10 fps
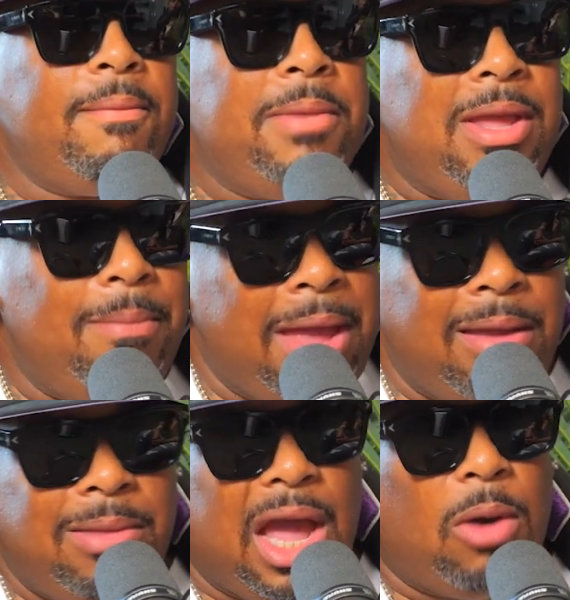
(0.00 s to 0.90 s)
me,
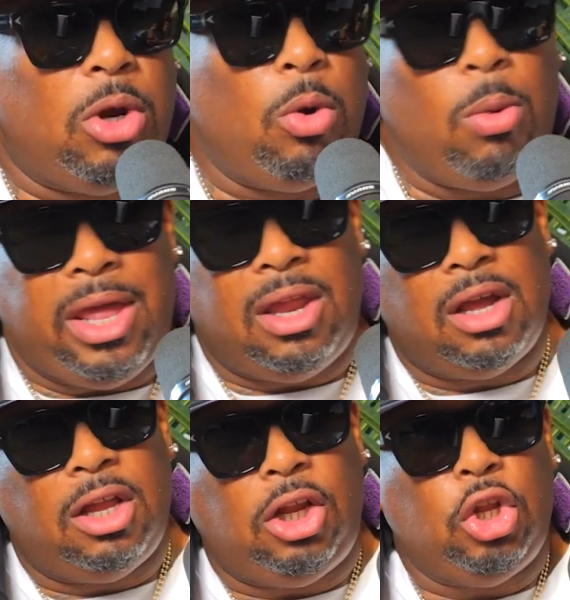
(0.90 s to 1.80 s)
maybe I would have
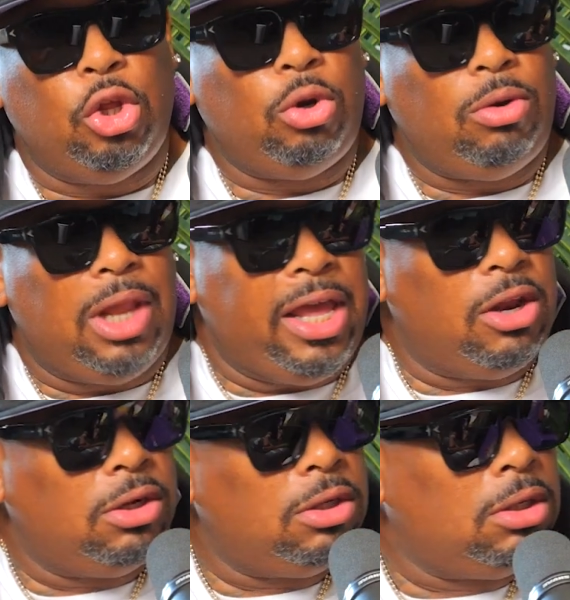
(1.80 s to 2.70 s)
waited a little
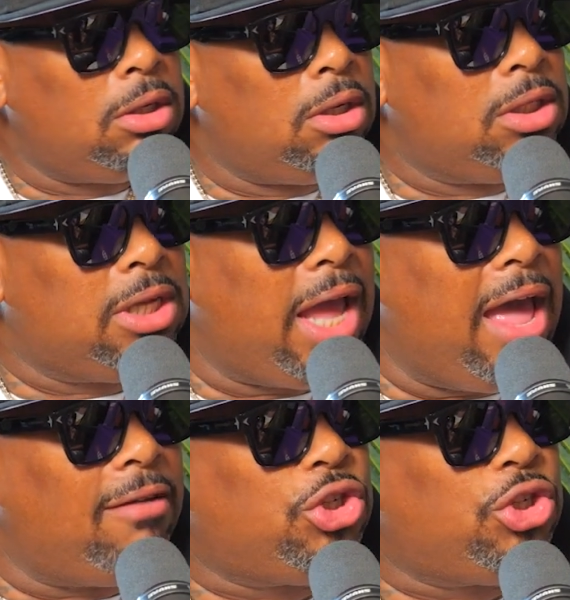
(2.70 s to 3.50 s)
later to have